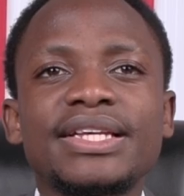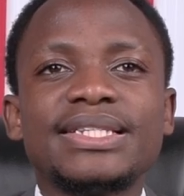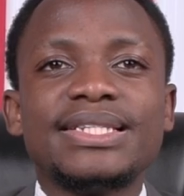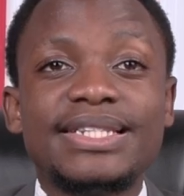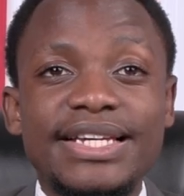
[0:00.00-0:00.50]

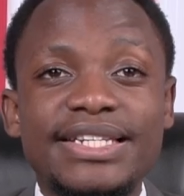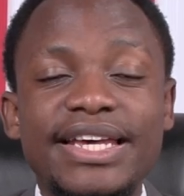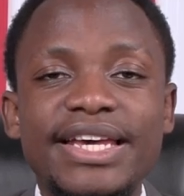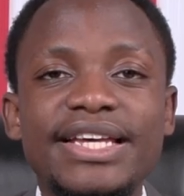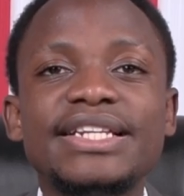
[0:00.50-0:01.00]
State
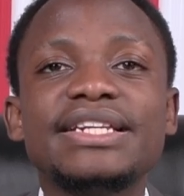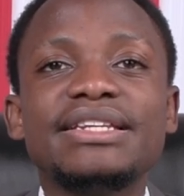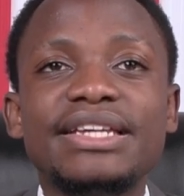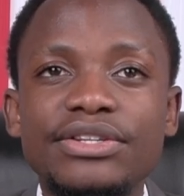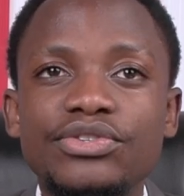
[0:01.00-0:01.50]
A
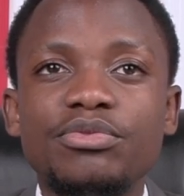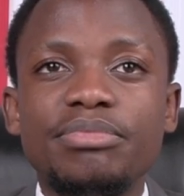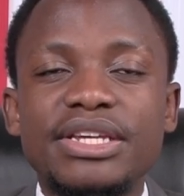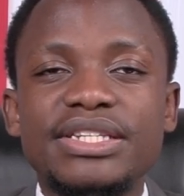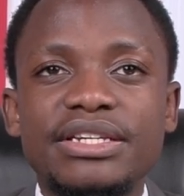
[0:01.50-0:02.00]
needs to
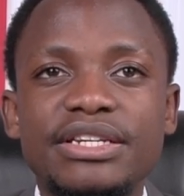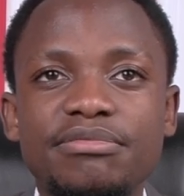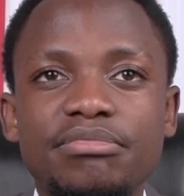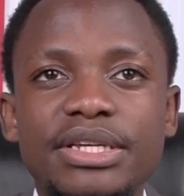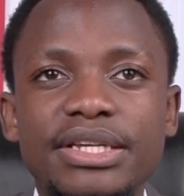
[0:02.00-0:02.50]
pay
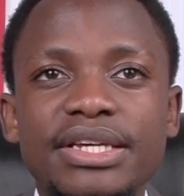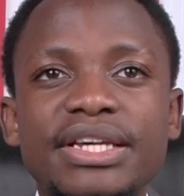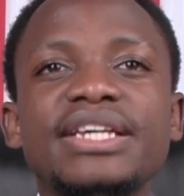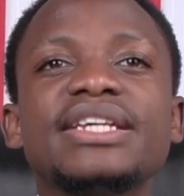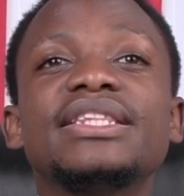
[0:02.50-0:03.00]
State B.
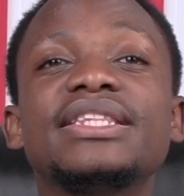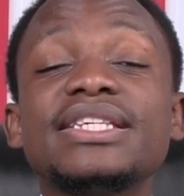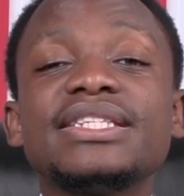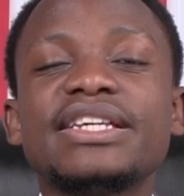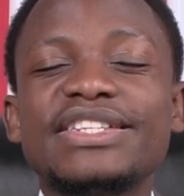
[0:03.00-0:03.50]

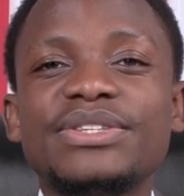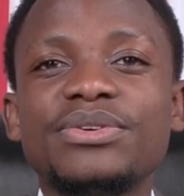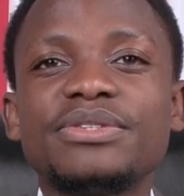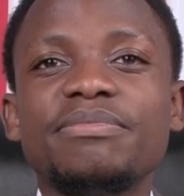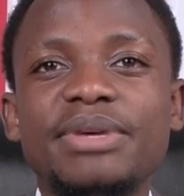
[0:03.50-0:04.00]
This does
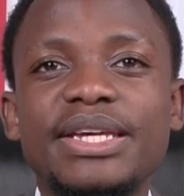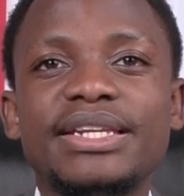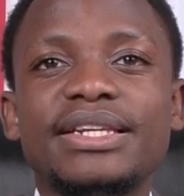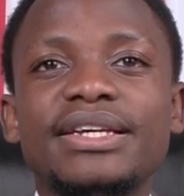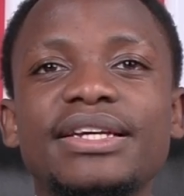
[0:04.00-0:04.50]
not
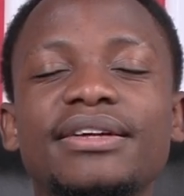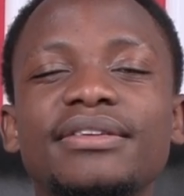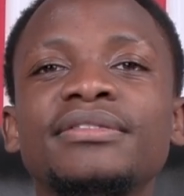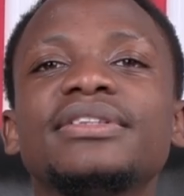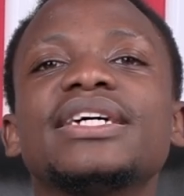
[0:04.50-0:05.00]
mean
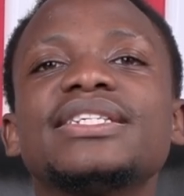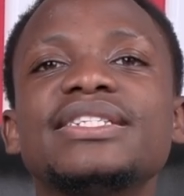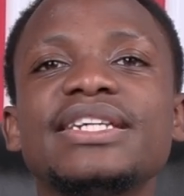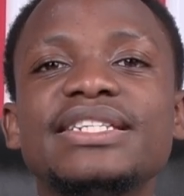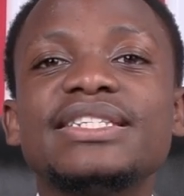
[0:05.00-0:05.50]
that
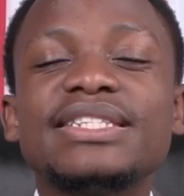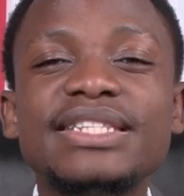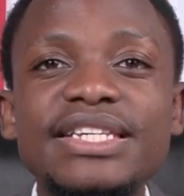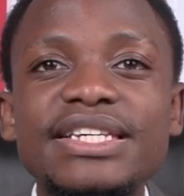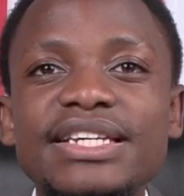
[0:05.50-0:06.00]
State
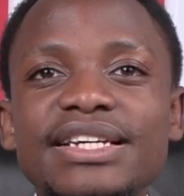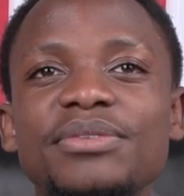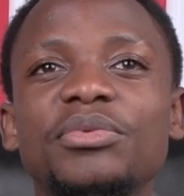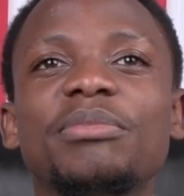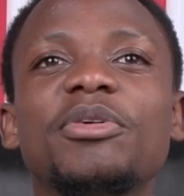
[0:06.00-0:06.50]
C
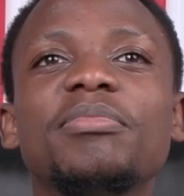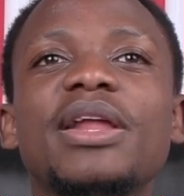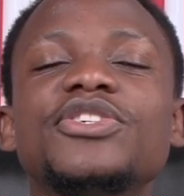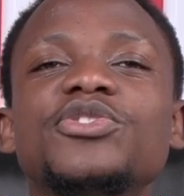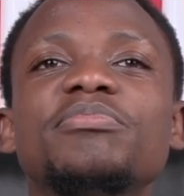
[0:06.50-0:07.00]
will be
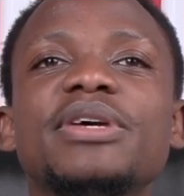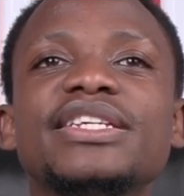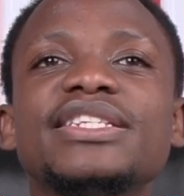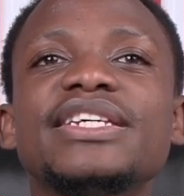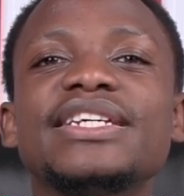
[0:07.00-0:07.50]
obliged to pay
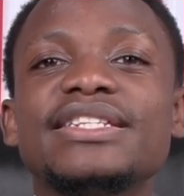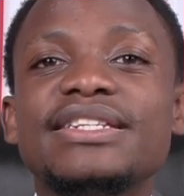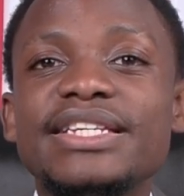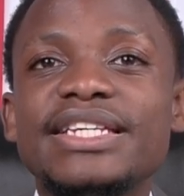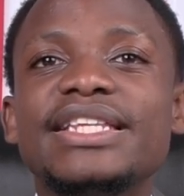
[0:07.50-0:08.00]
State
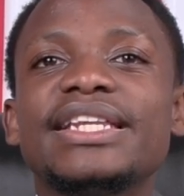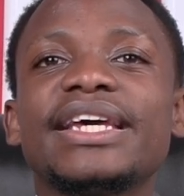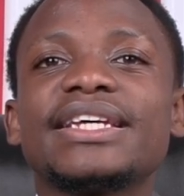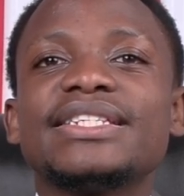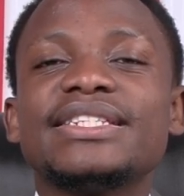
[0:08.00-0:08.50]
D the
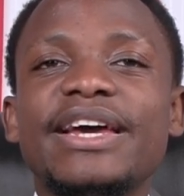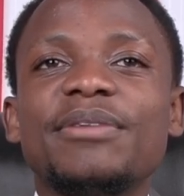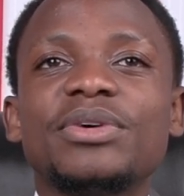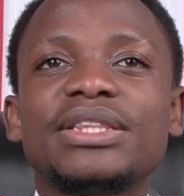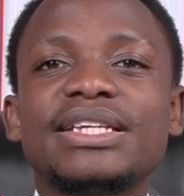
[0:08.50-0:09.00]
next
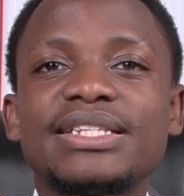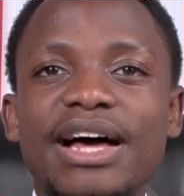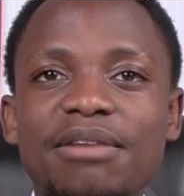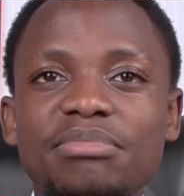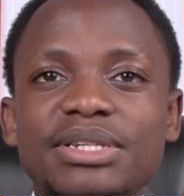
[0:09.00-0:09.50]
time when this
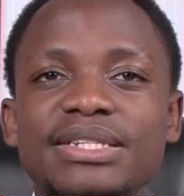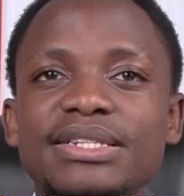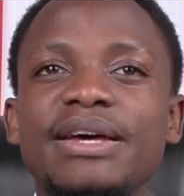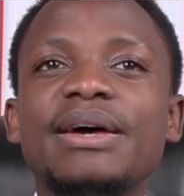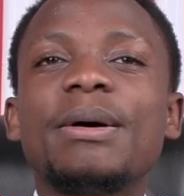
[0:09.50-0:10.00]
happens.
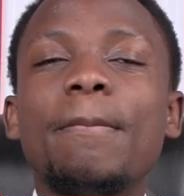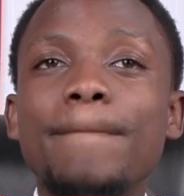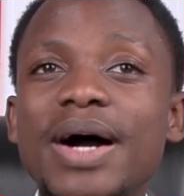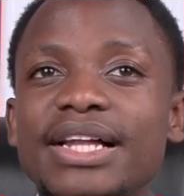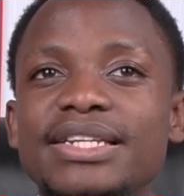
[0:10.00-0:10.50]

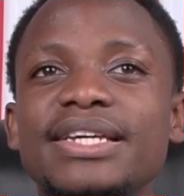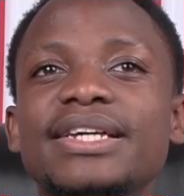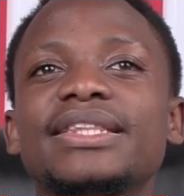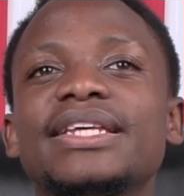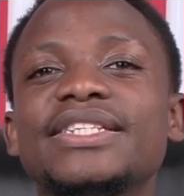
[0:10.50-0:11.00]
But
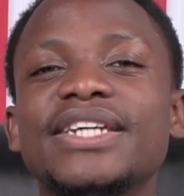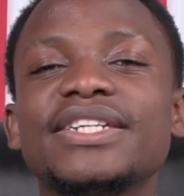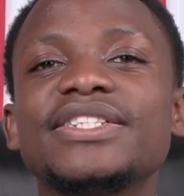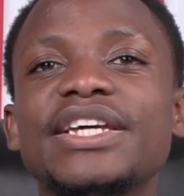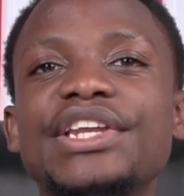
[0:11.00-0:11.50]
the
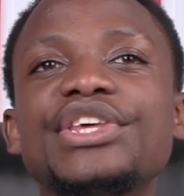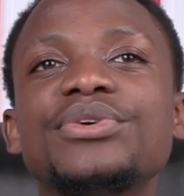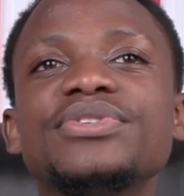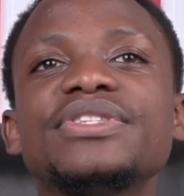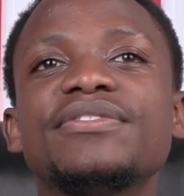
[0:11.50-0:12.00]
judge can
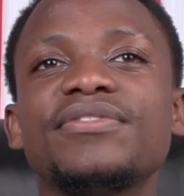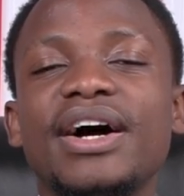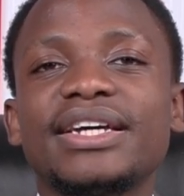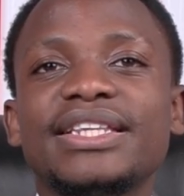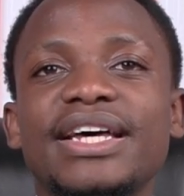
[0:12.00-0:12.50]
use the
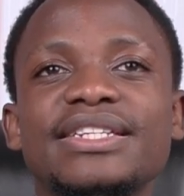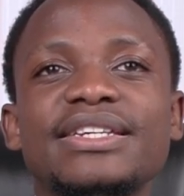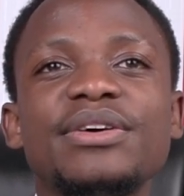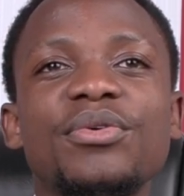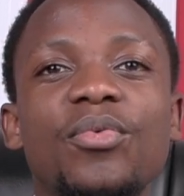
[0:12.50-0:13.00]
fact that
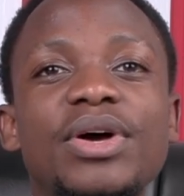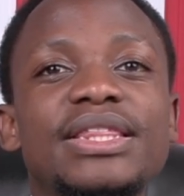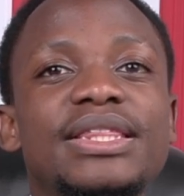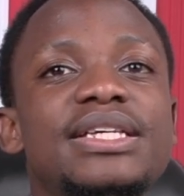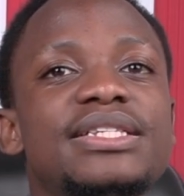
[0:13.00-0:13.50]

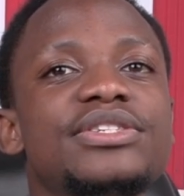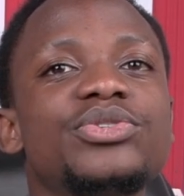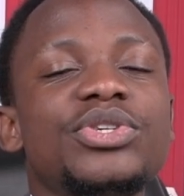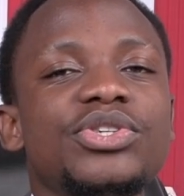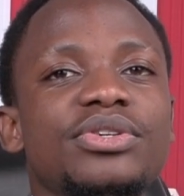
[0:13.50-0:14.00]
when this
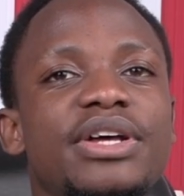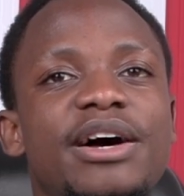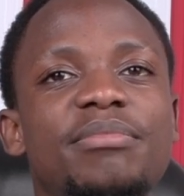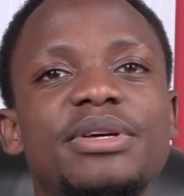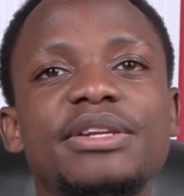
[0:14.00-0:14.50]
situation
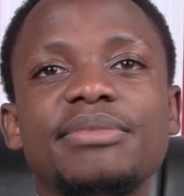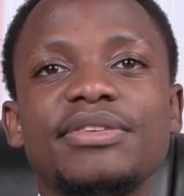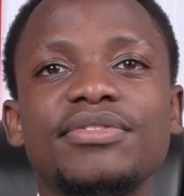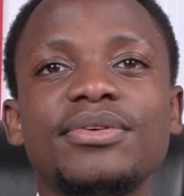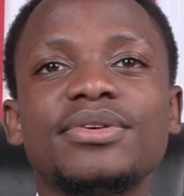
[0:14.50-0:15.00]
happened
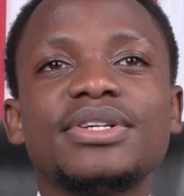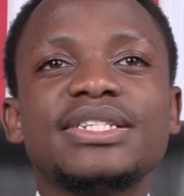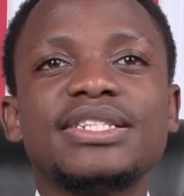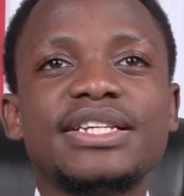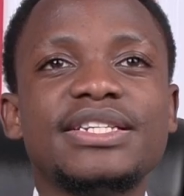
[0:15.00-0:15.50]
before,
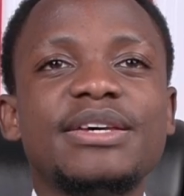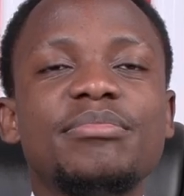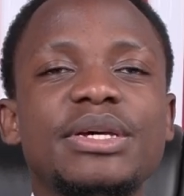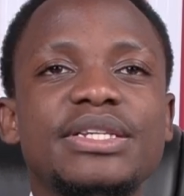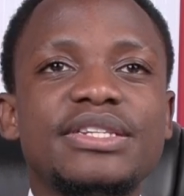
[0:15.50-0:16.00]
State A
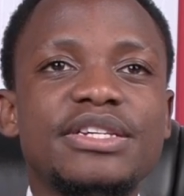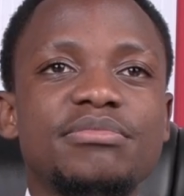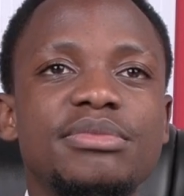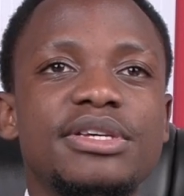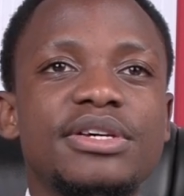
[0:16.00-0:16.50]
paid State
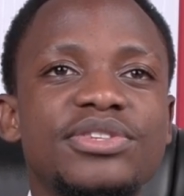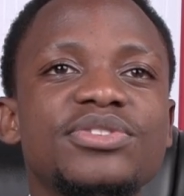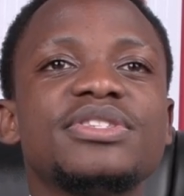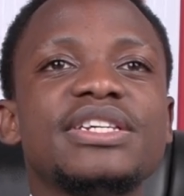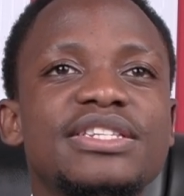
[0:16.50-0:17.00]
B,
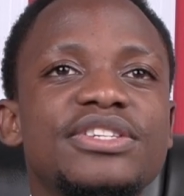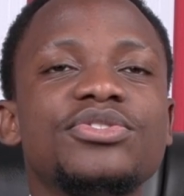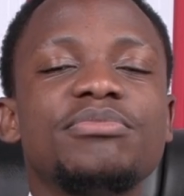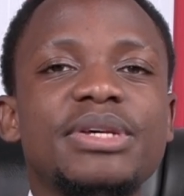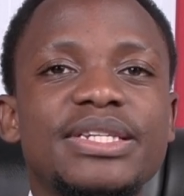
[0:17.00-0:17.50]
so State C
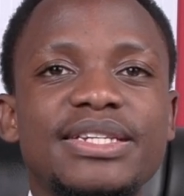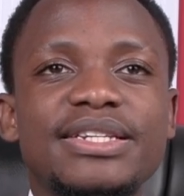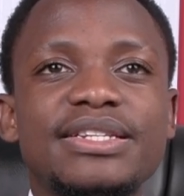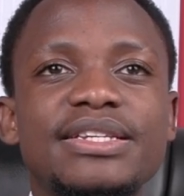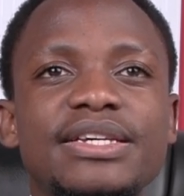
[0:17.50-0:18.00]
should pay
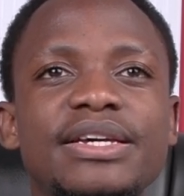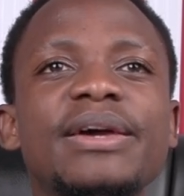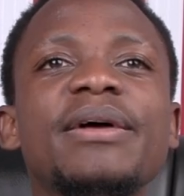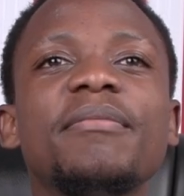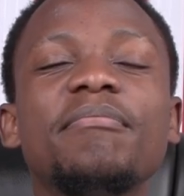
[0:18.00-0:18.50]
State D.
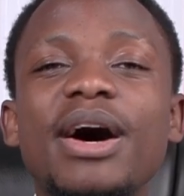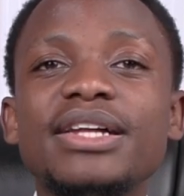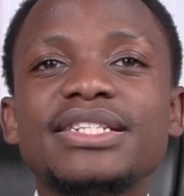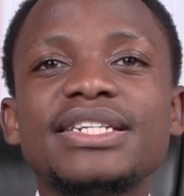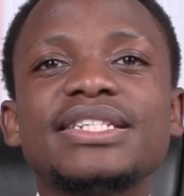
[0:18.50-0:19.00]

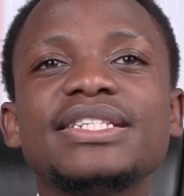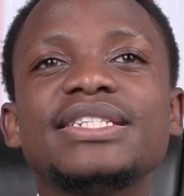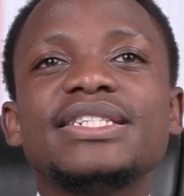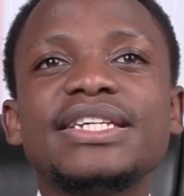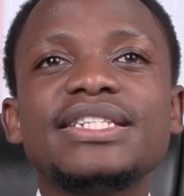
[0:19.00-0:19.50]
But
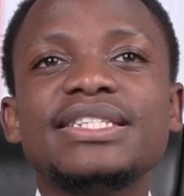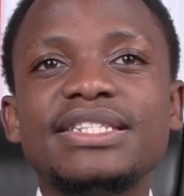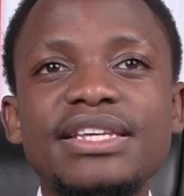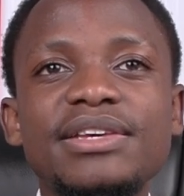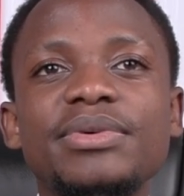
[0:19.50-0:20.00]
State
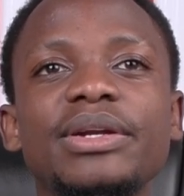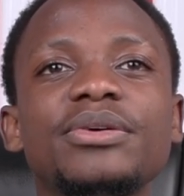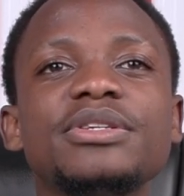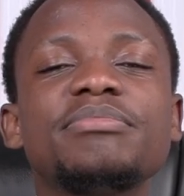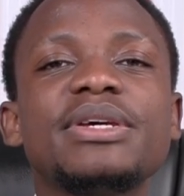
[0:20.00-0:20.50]
C will
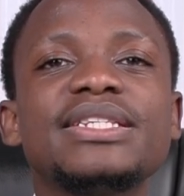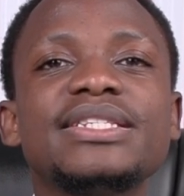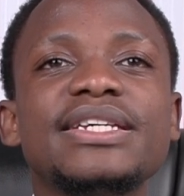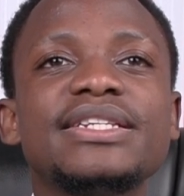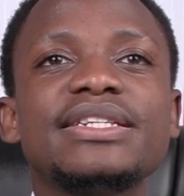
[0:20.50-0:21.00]
not pay
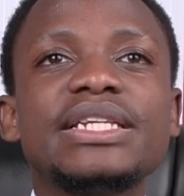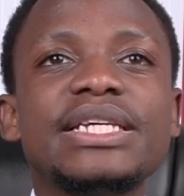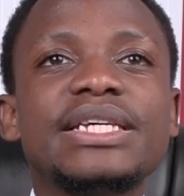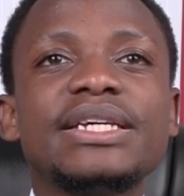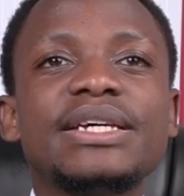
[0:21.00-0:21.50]
State
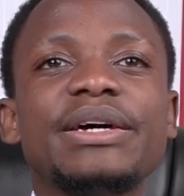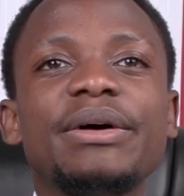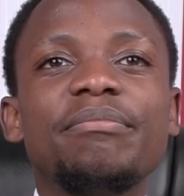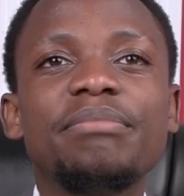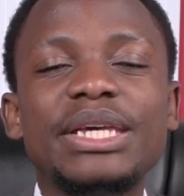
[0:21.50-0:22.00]
D
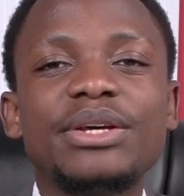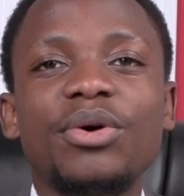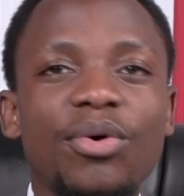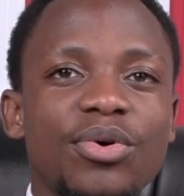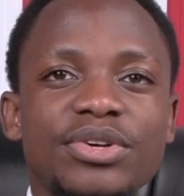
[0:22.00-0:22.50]

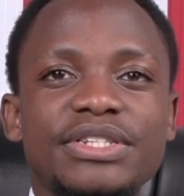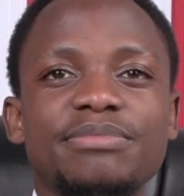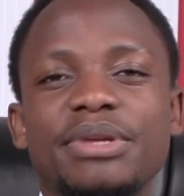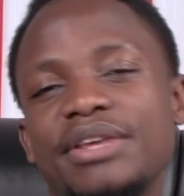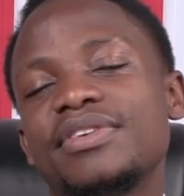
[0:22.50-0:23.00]
because
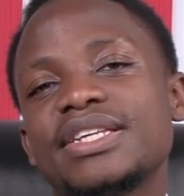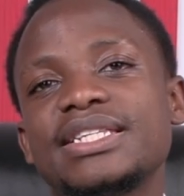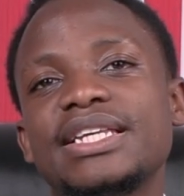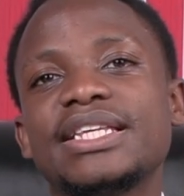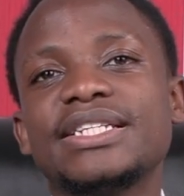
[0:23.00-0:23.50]

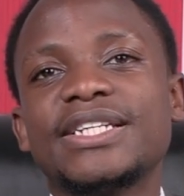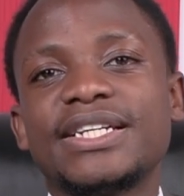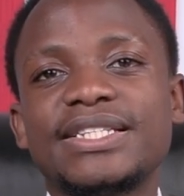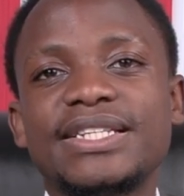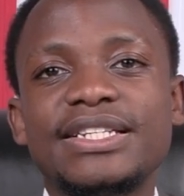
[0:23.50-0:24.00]
previously the
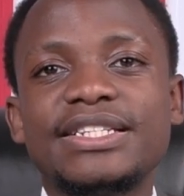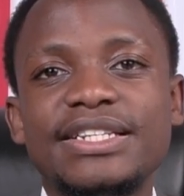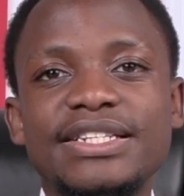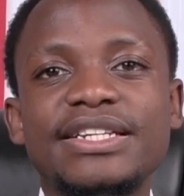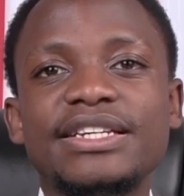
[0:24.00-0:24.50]
judge said
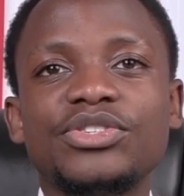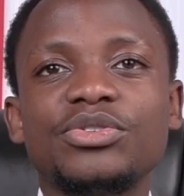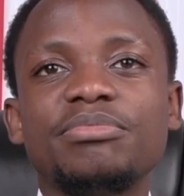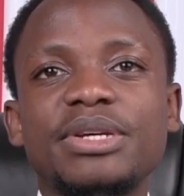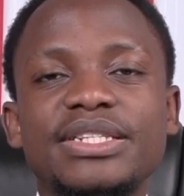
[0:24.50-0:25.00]
State A
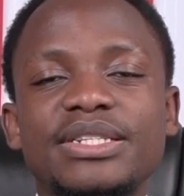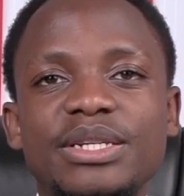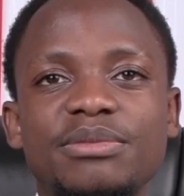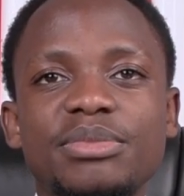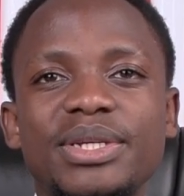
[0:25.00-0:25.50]
should pay
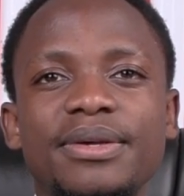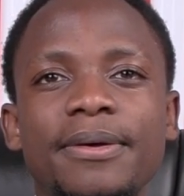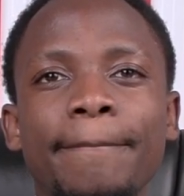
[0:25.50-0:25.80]
State B.